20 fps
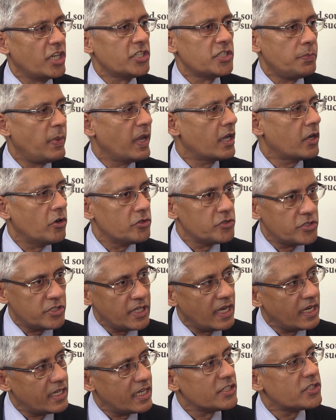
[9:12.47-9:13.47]
just
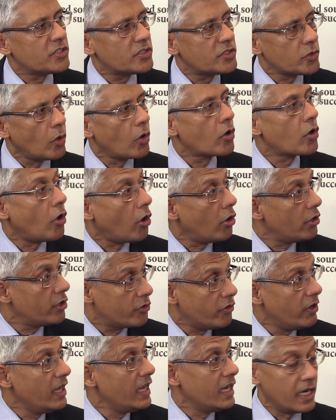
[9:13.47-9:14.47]
because it is
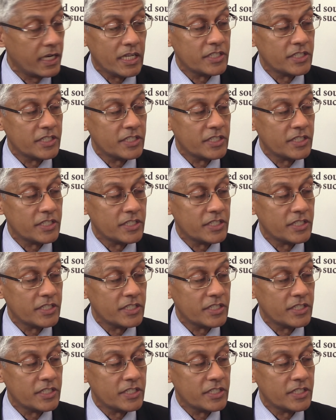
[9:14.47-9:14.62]
so-called green.